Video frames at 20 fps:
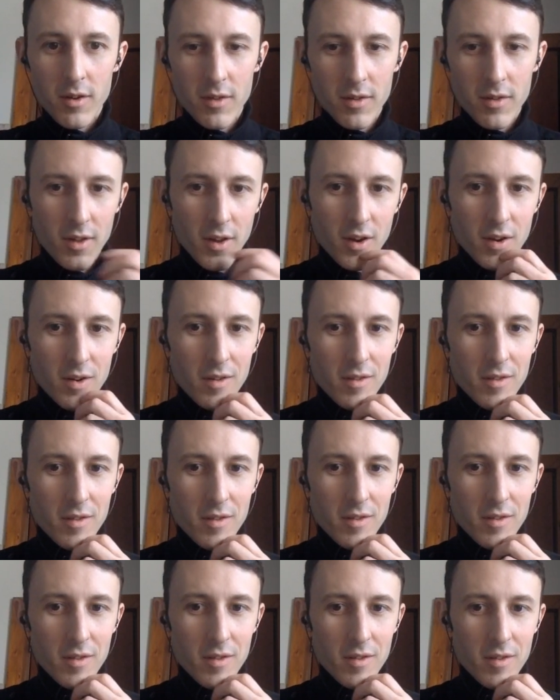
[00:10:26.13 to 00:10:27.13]
There
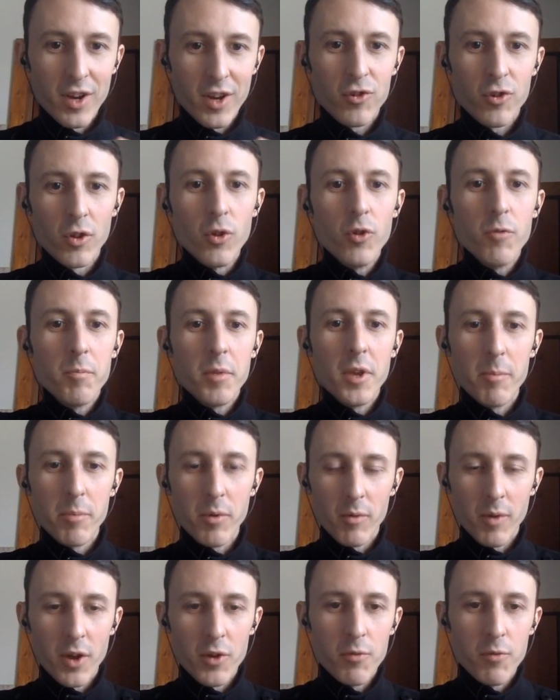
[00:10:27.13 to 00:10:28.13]
you exclude
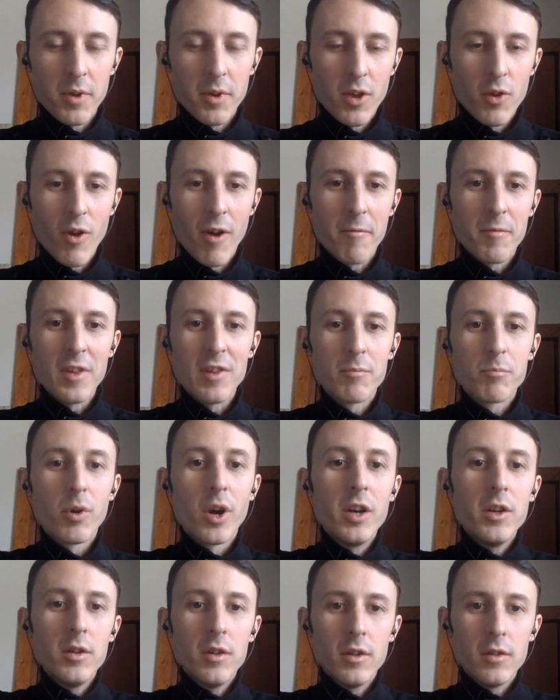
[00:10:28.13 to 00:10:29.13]
people, right? You have these
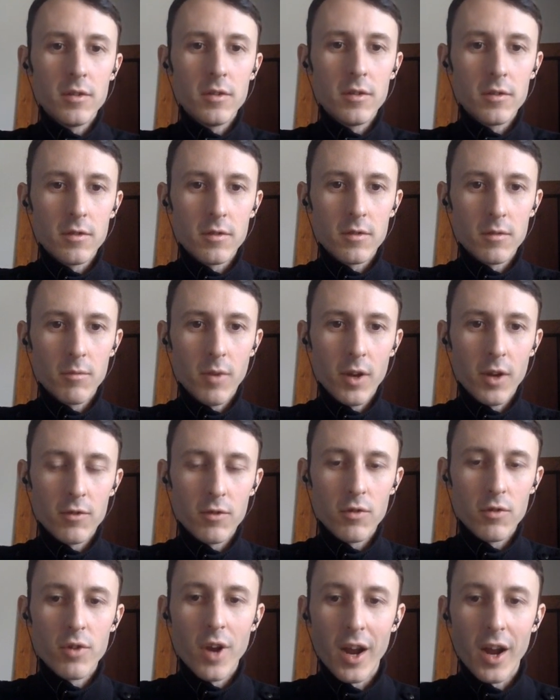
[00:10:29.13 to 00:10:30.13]
prejudices, right?
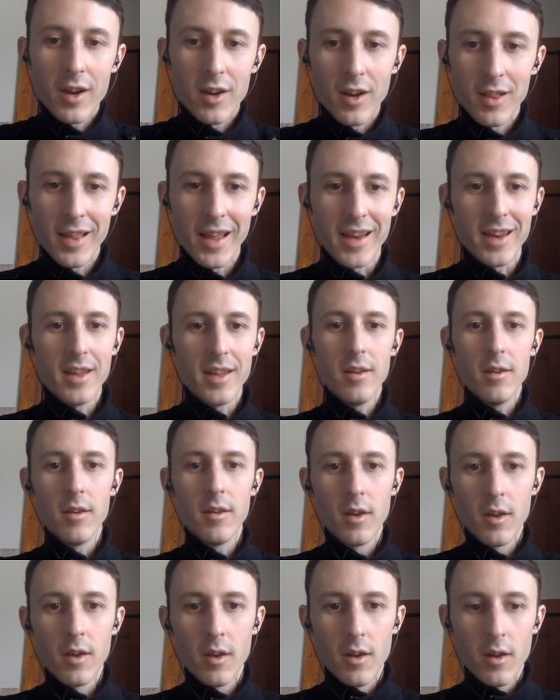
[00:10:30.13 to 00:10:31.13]
So you're not going to let
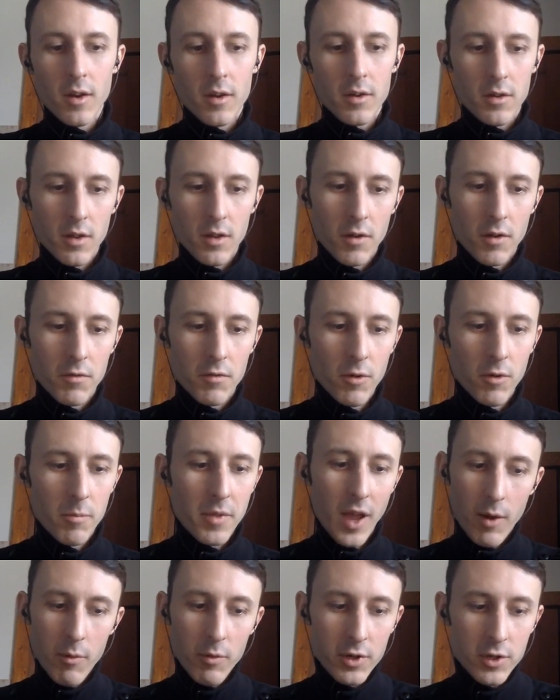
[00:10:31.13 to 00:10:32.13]
in to the
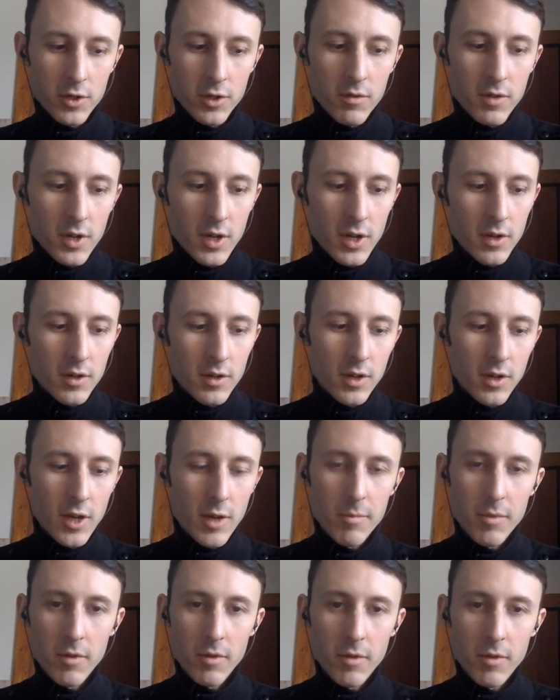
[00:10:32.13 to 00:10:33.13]
group that which you need to
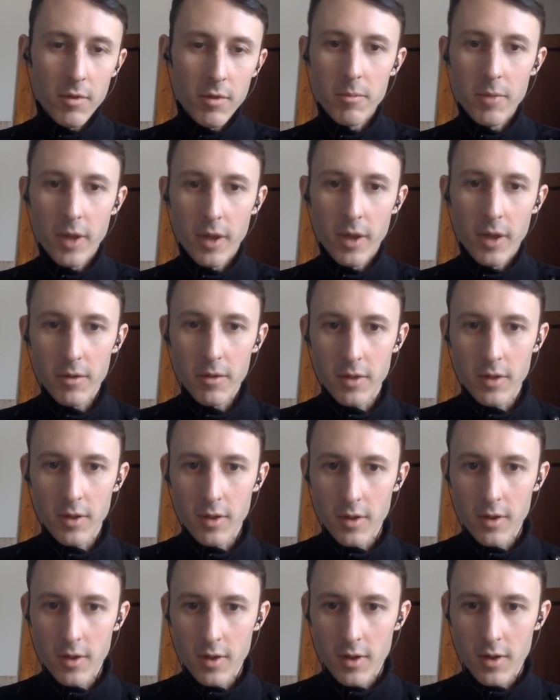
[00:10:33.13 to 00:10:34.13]
keep the group
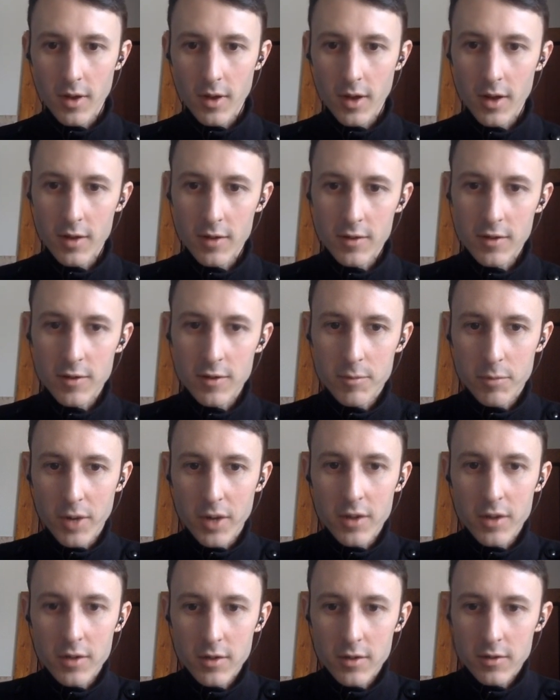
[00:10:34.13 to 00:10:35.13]
healthy. And it's these
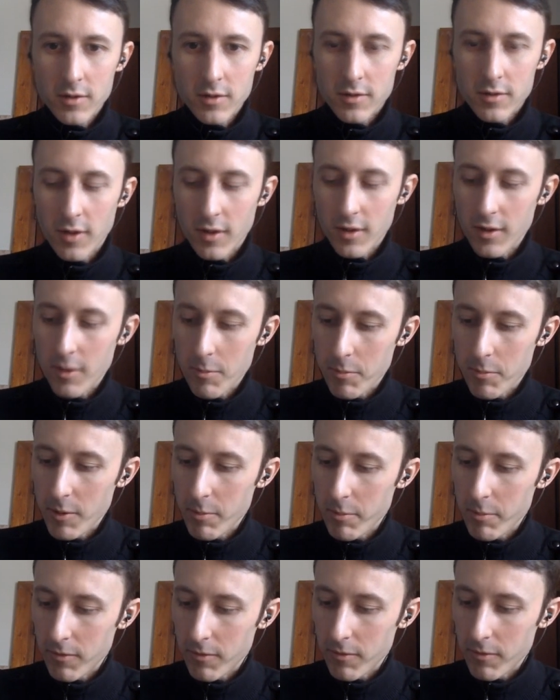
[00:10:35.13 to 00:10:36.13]
prejudices that keep
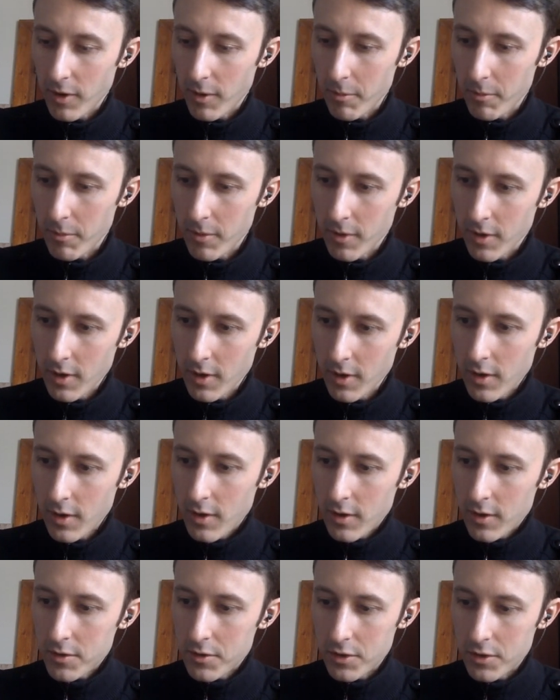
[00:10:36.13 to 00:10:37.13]
people from
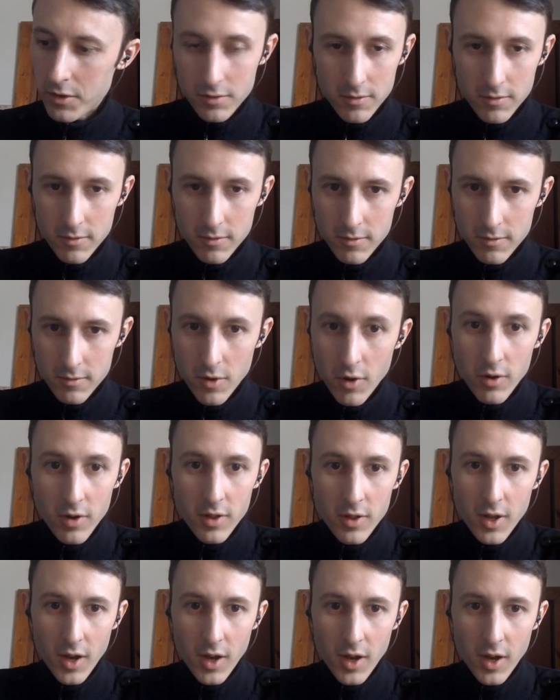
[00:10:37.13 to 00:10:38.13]
just
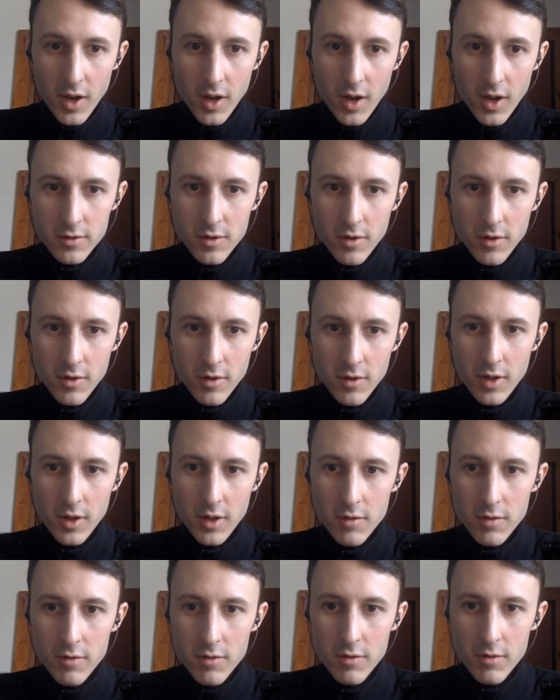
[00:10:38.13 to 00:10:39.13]
noting the obvious, noting
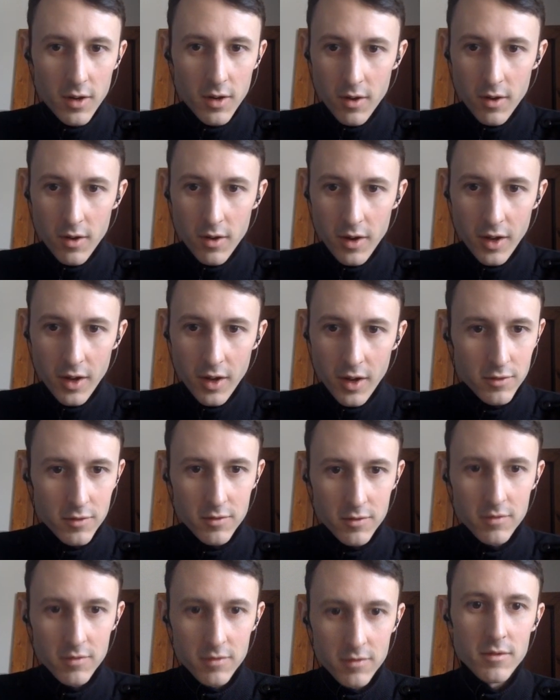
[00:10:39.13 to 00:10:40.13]
that you need a nice